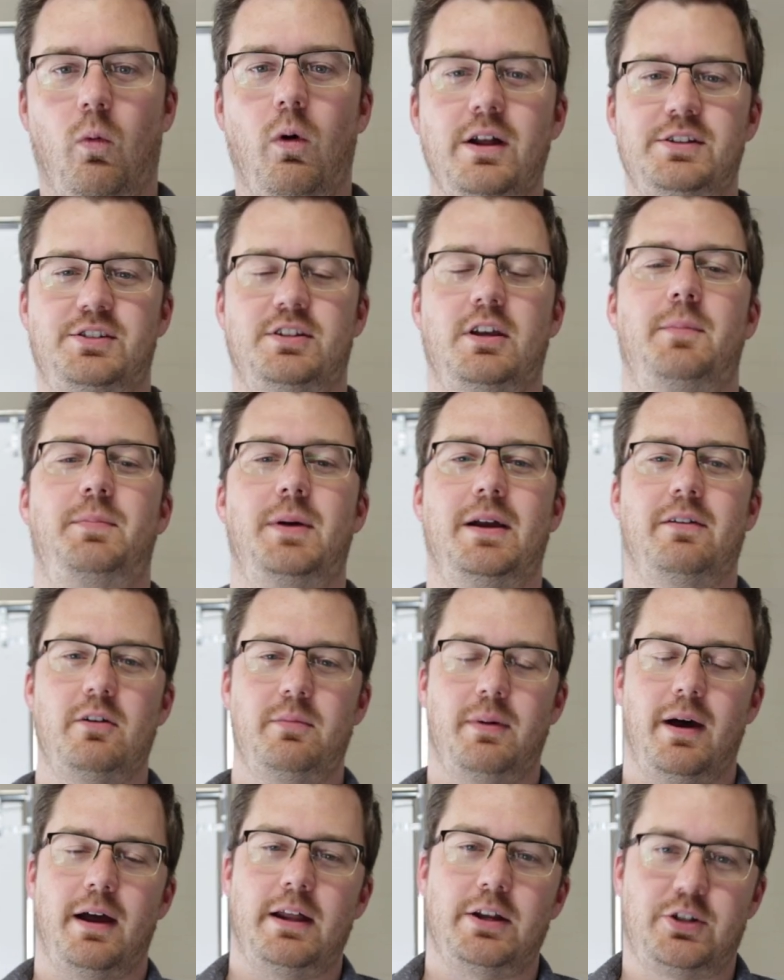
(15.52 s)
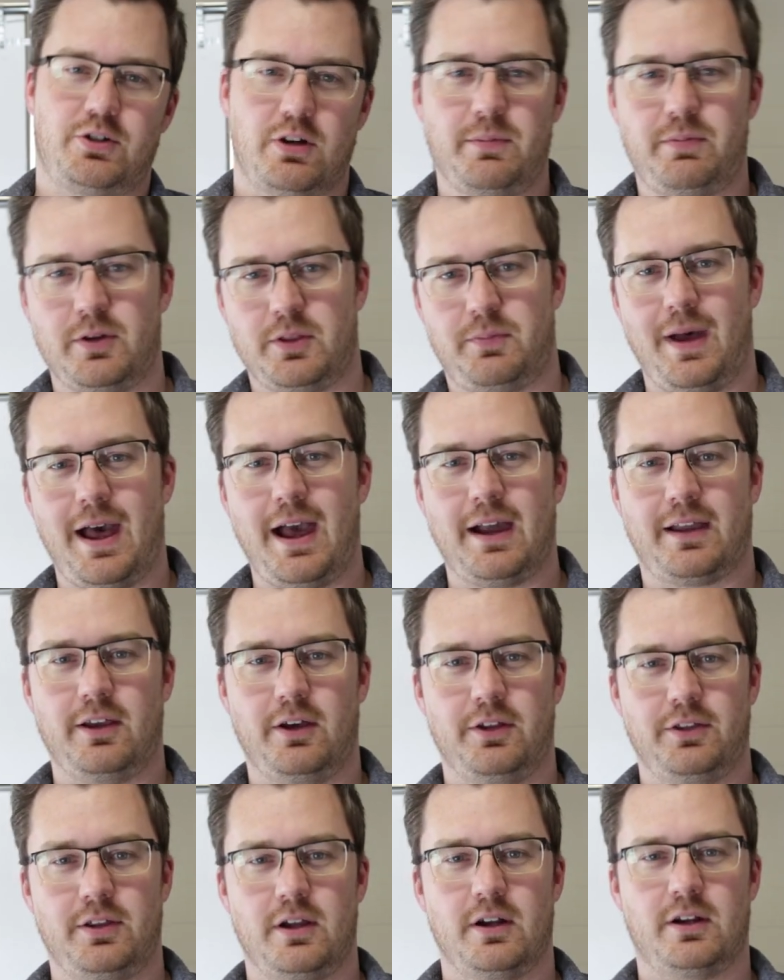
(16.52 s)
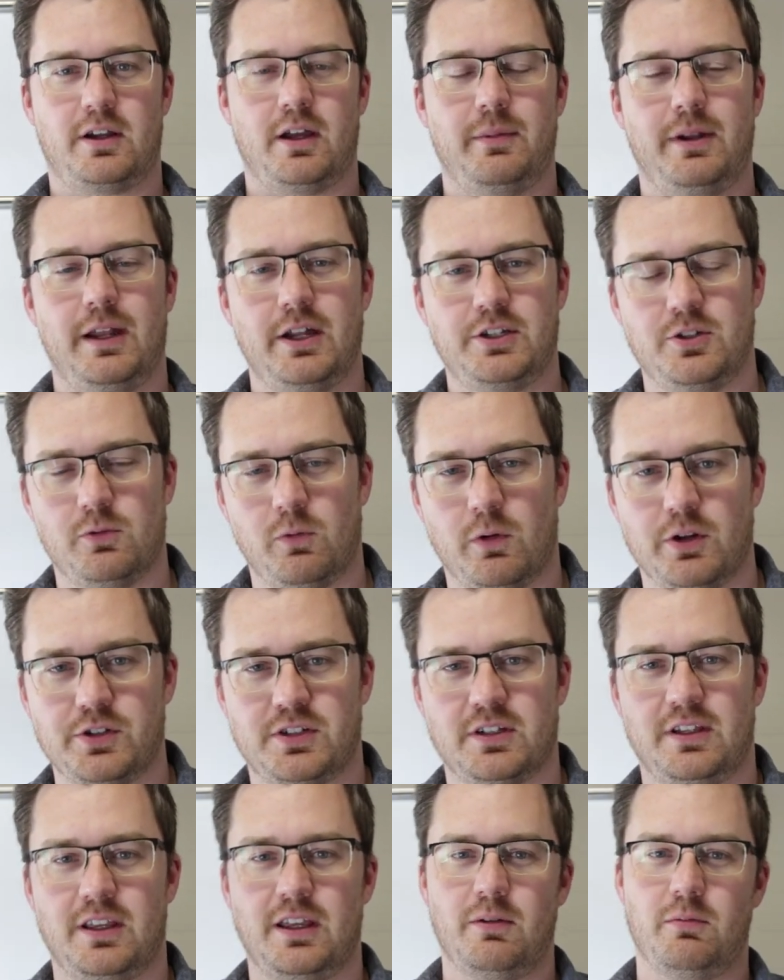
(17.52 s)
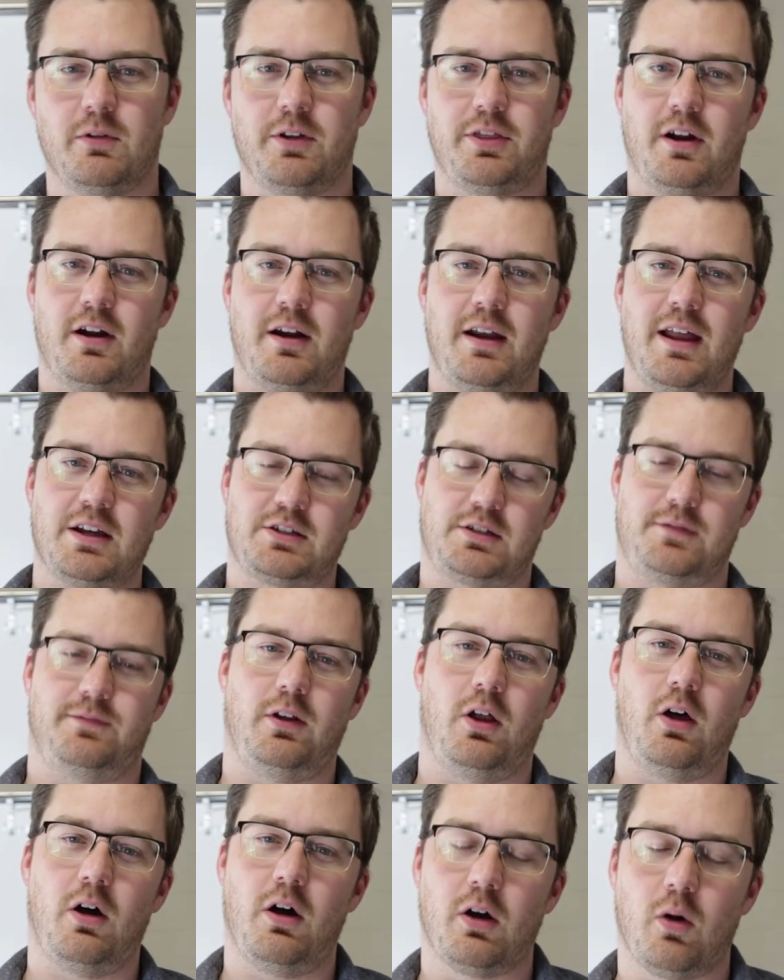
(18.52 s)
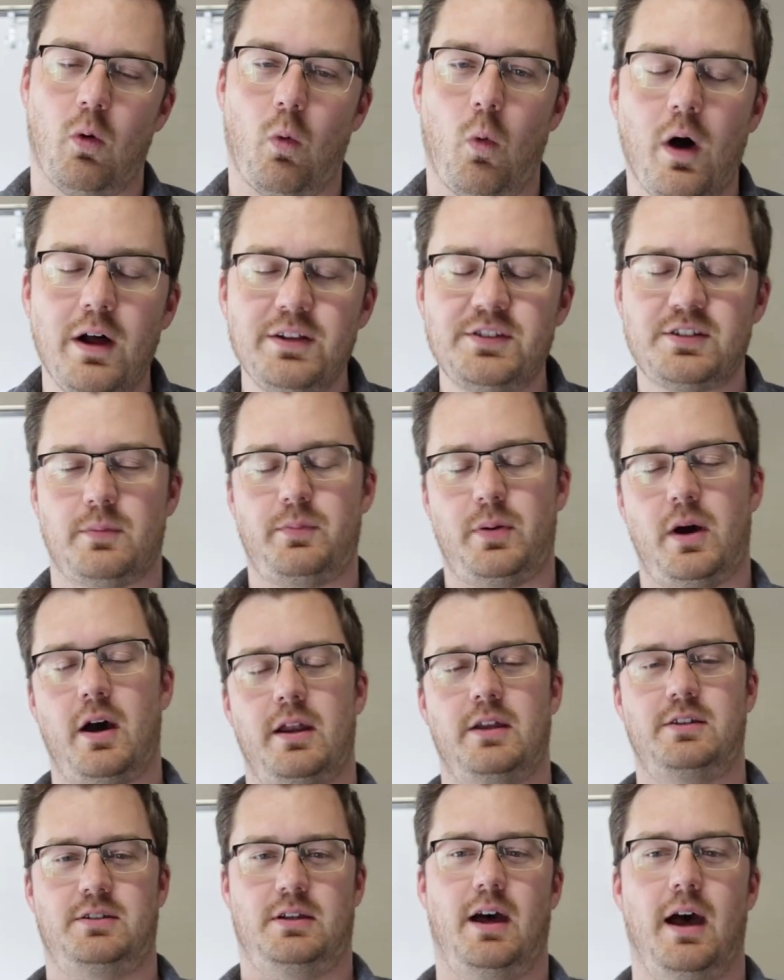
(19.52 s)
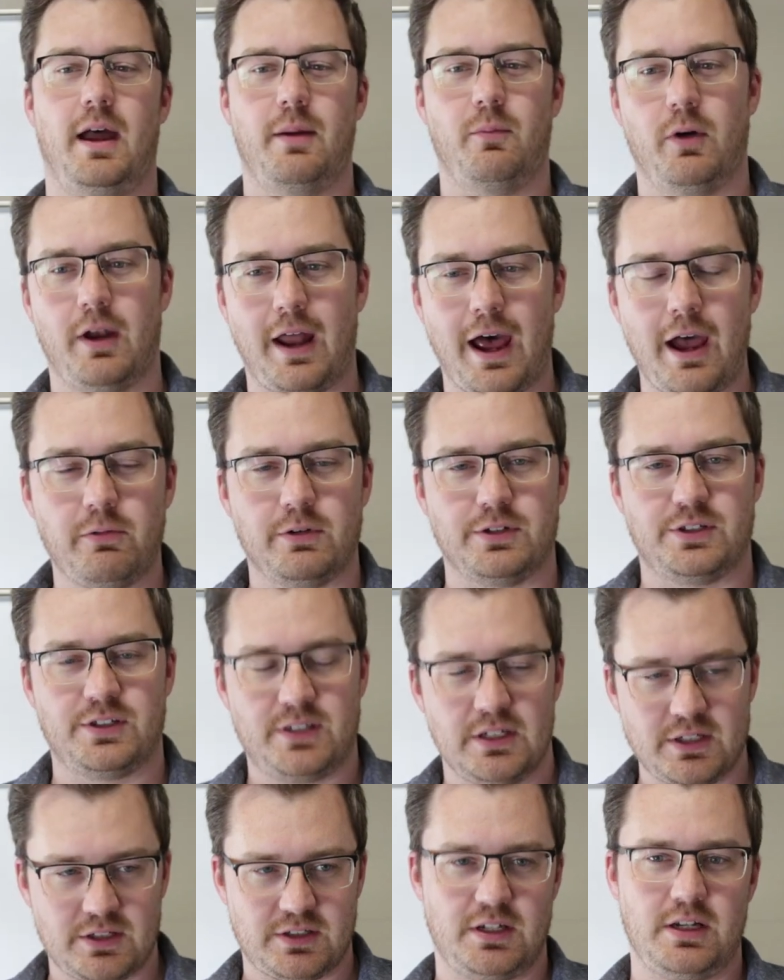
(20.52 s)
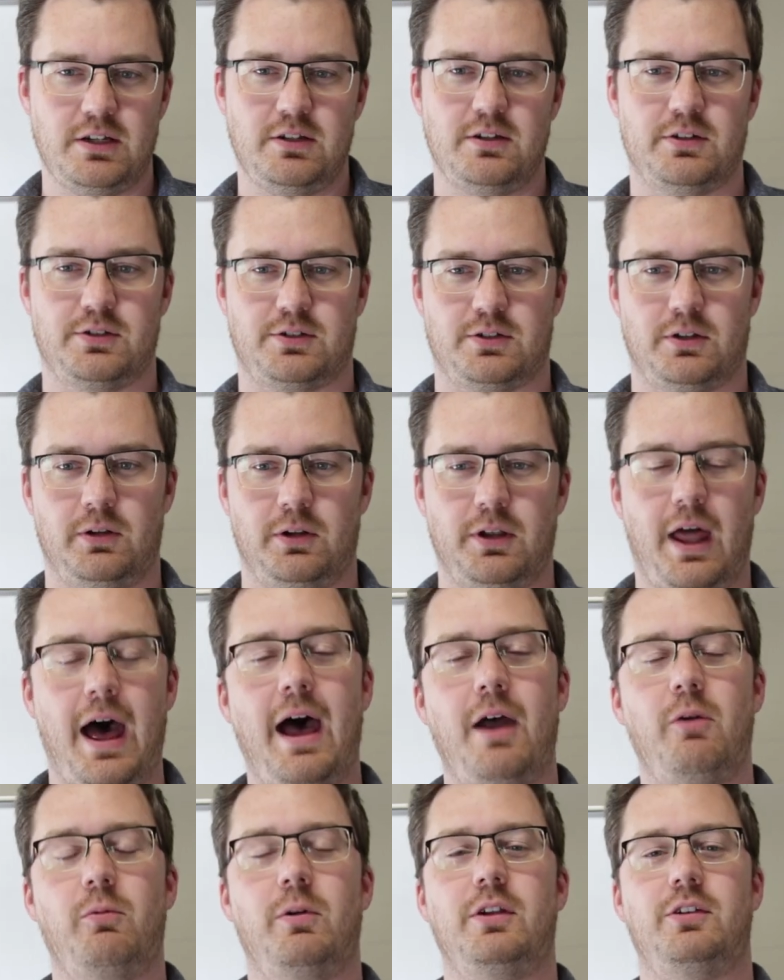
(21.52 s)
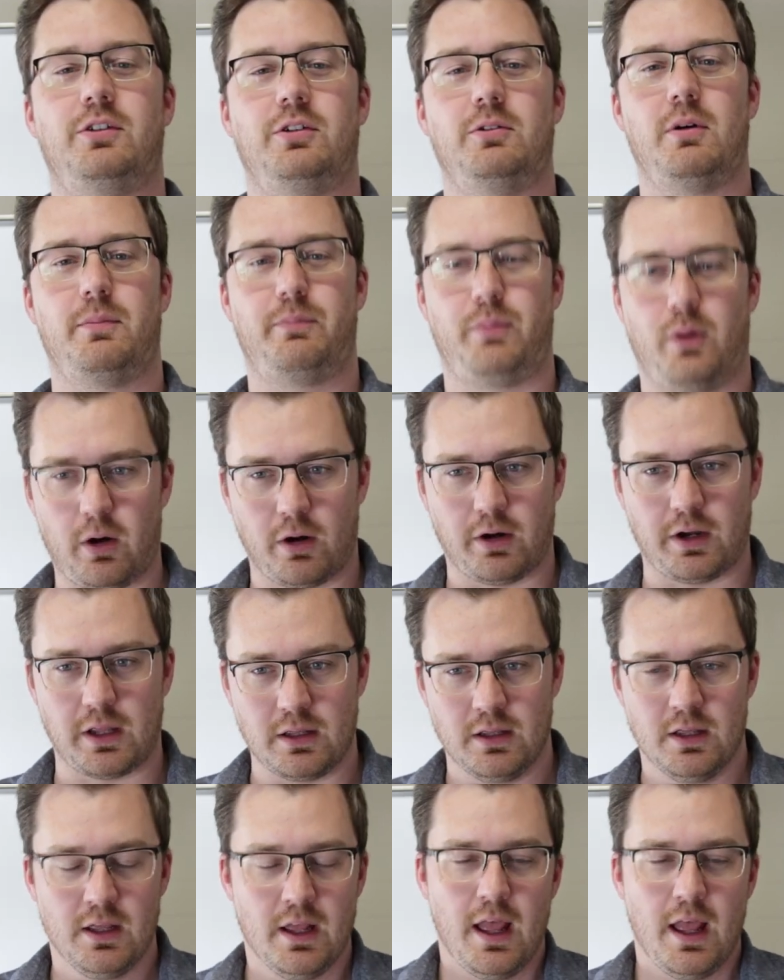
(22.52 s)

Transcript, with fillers: What's up everybody, Trip with Pack Health here, coming at you once again with our next vlog. Once upon a time, when I was sixteen years old, I went to a party.